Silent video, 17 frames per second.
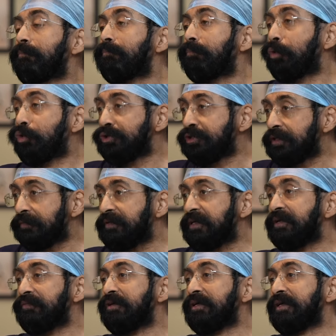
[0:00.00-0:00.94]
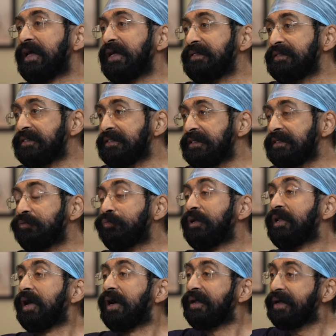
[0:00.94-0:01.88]
Most of the liver cancers
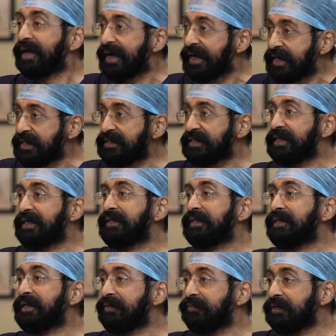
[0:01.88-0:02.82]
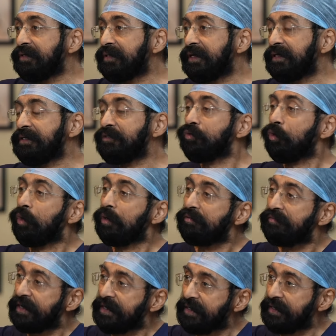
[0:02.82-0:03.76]
will arise in a liver that is
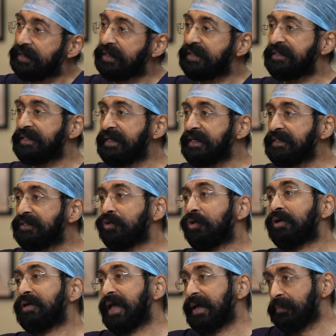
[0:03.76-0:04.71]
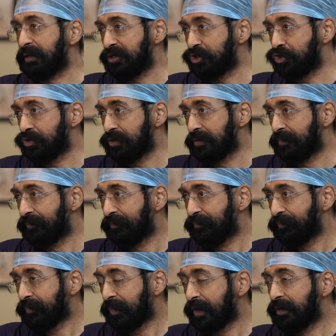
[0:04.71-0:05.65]
already diseased or damaged.
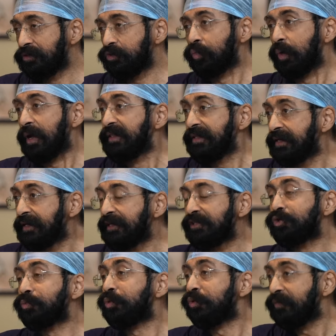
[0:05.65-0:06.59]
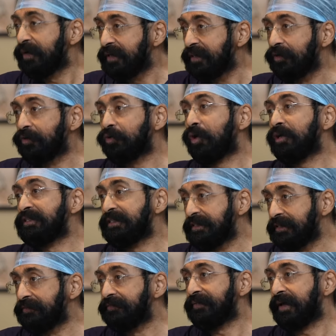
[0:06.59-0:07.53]
So one thing is to prevent the causative